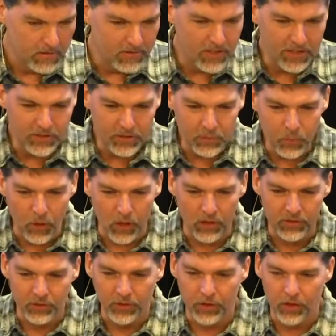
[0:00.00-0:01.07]
Jesus'
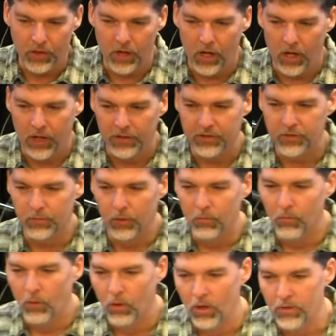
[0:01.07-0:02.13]
words on the cross were
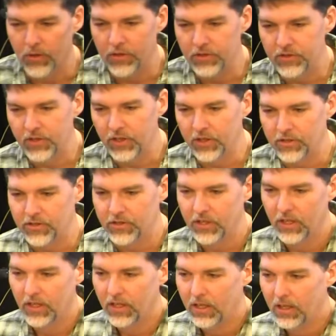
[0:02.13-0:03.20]
more than just
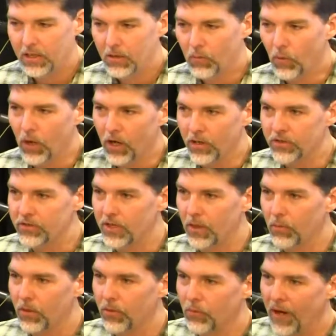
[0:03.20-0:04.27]
words
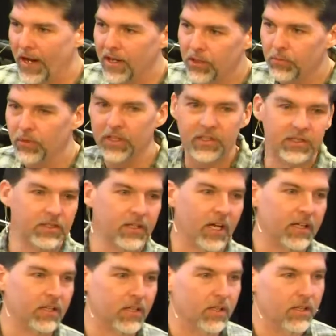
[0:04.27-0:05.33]
that were randomly
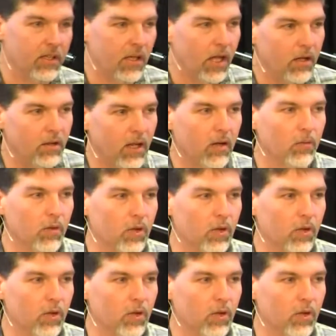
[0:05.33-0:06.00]
selected, they, they